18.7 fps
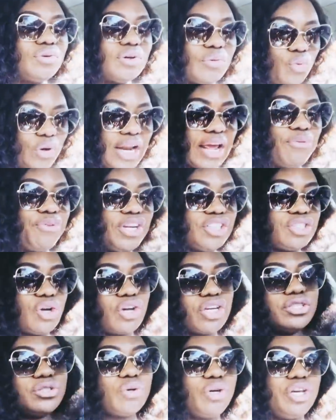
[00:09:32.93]
When I finished
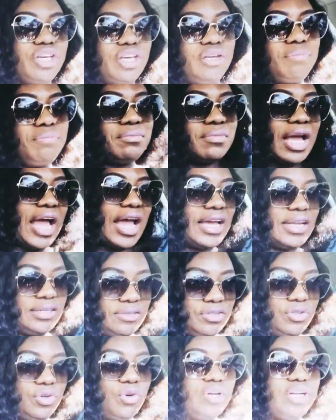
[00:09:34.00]
talking to him and,
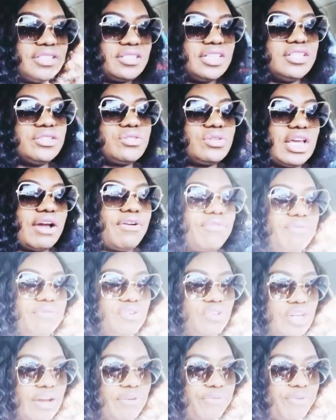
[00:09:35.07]
you know, listening to
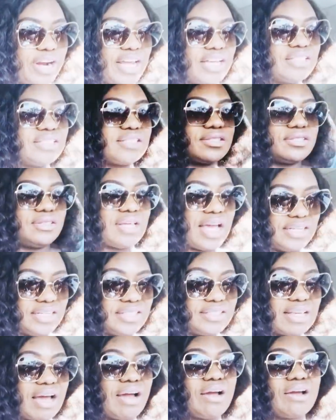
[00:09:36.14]
their friends, and
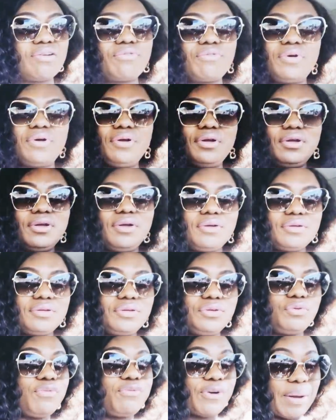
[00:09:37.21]
these are,
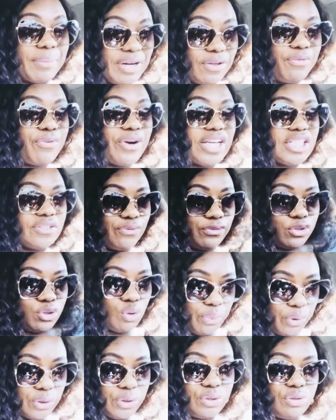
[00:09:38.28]
you know, family friends
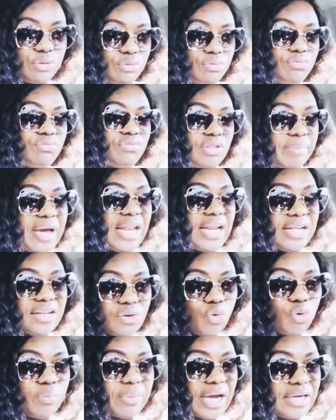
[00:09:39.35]
to both the man and the
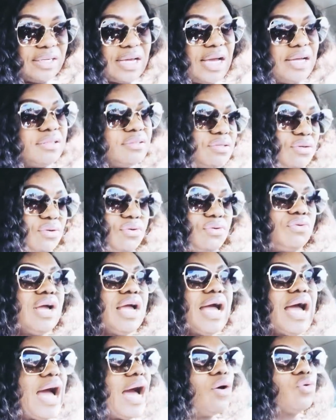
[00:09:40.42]
woman, and so
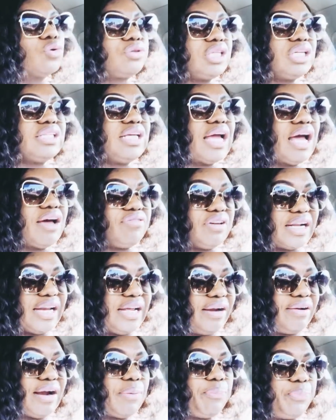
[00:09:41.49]
I would think they have a
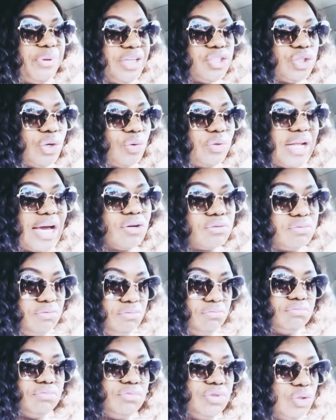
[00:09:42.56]
clearer picture without,
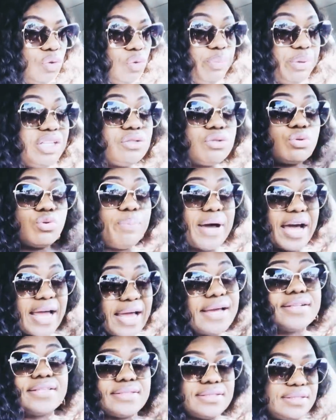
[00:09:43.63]
you know, being too
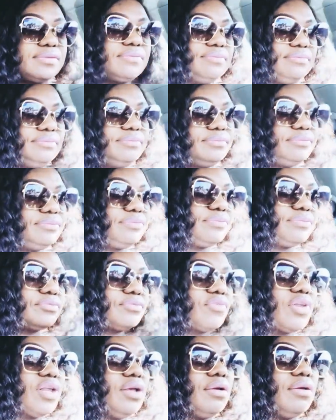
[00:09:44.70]
biased.
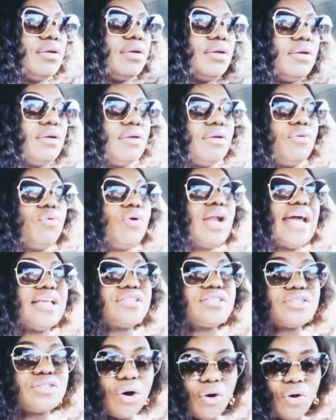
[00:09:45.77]
What I
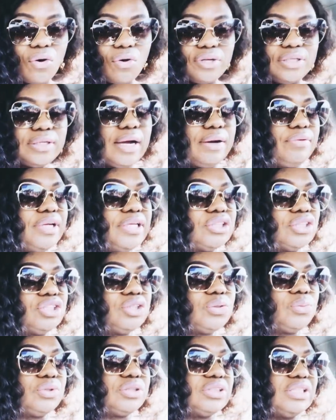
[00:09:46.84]
saw in that
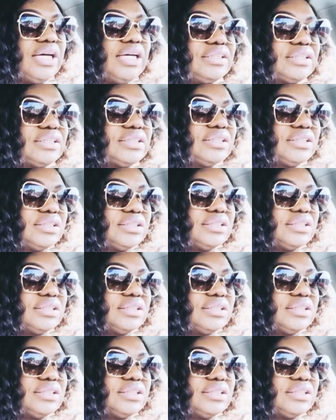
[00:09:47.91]
relationship was that